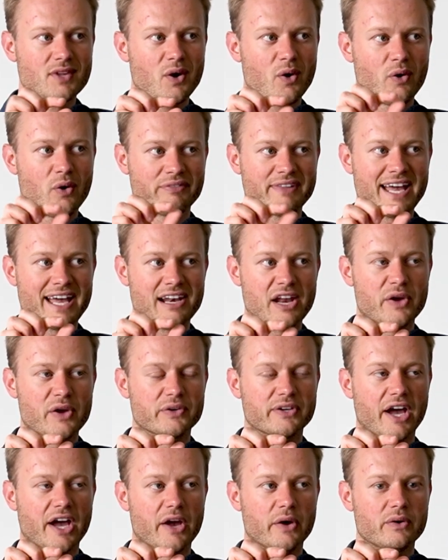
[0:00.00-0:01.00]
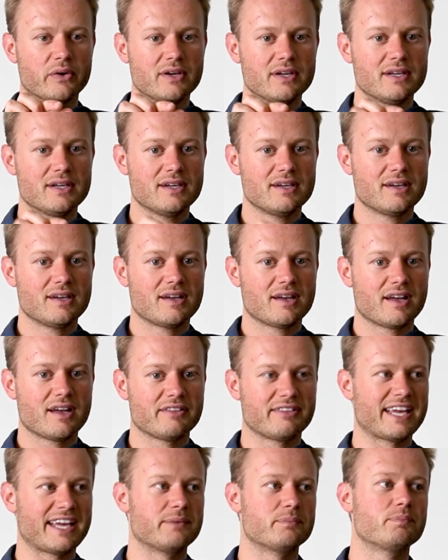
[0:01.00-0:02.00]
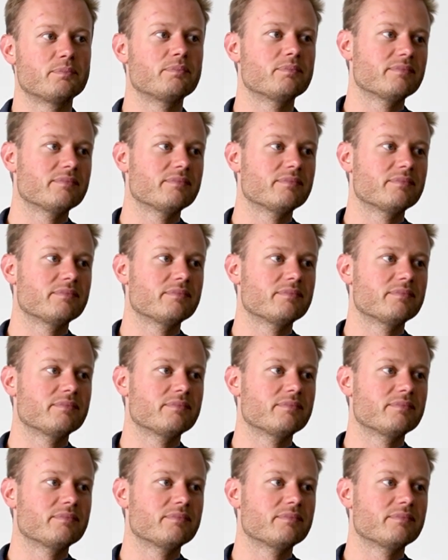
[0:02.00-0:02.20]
on their logo, they'd